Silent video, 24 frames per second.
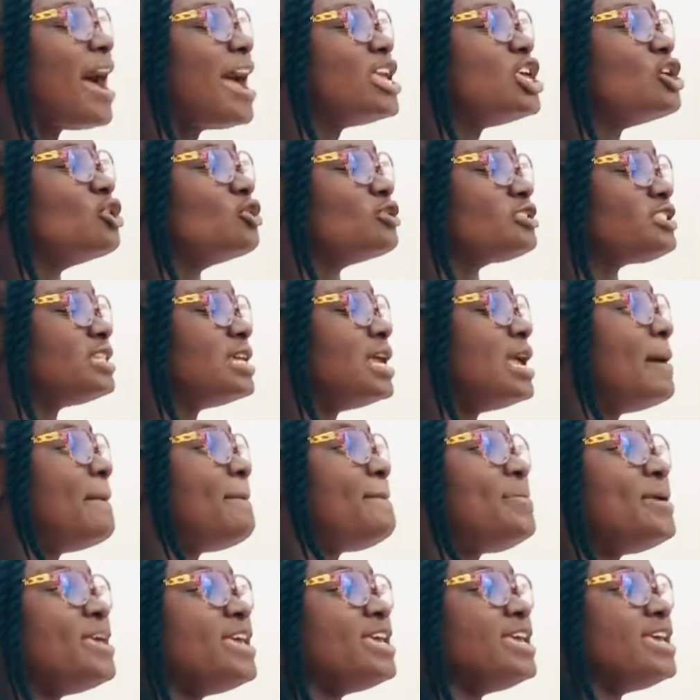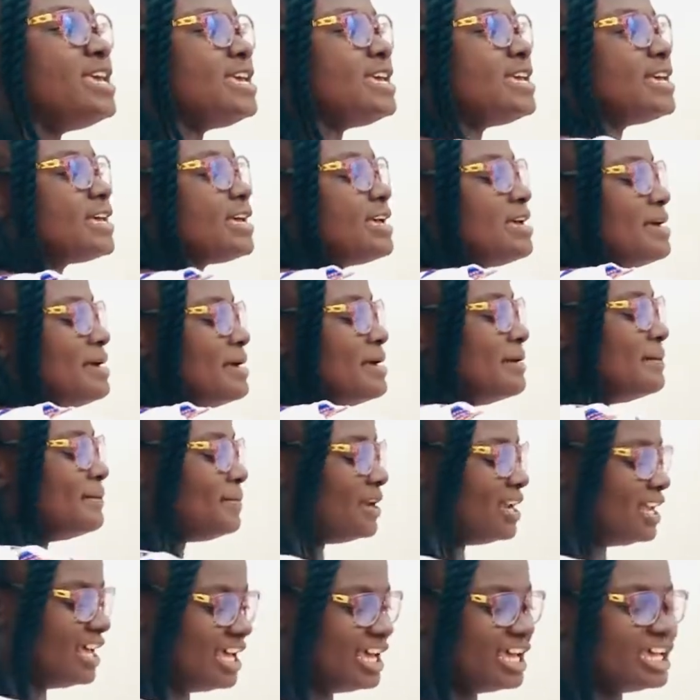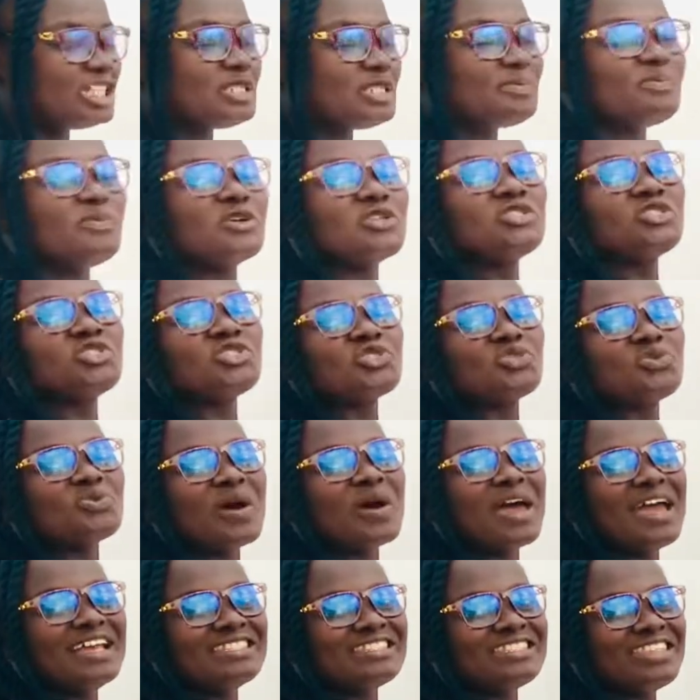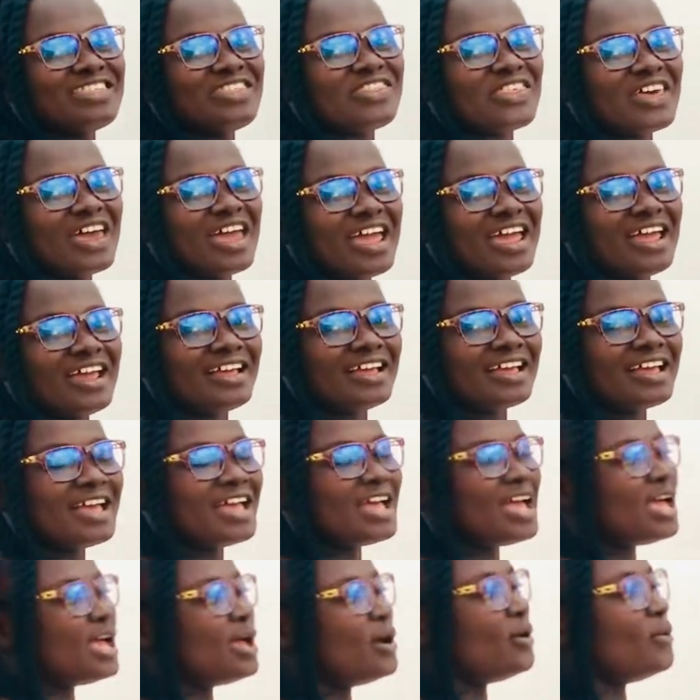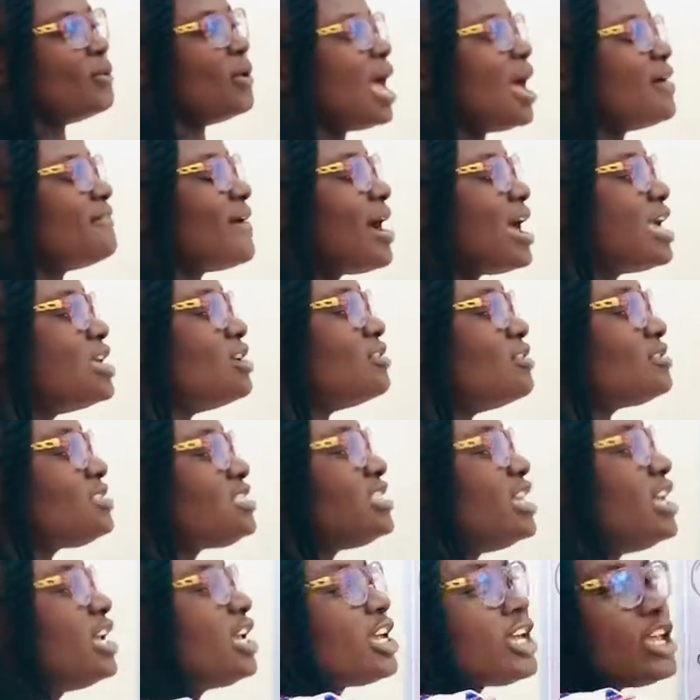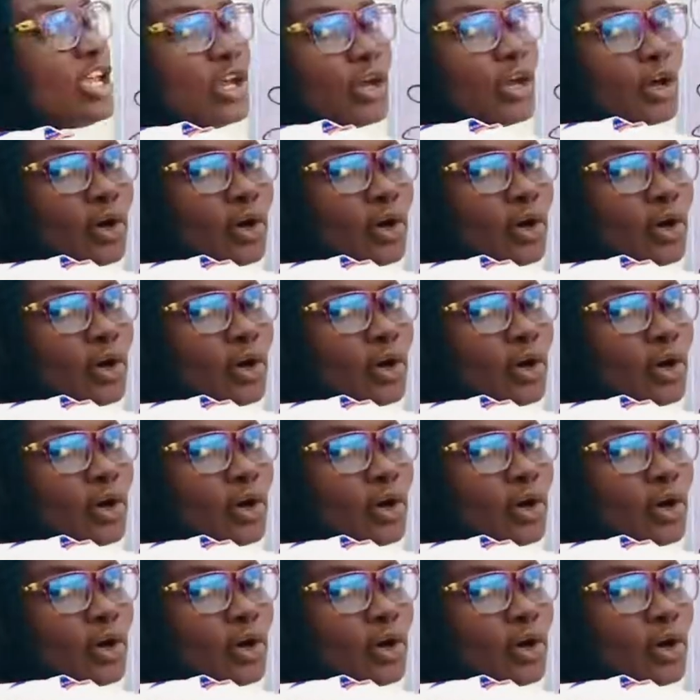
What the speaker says: you see P, please put 20 there. Wherever you see Q,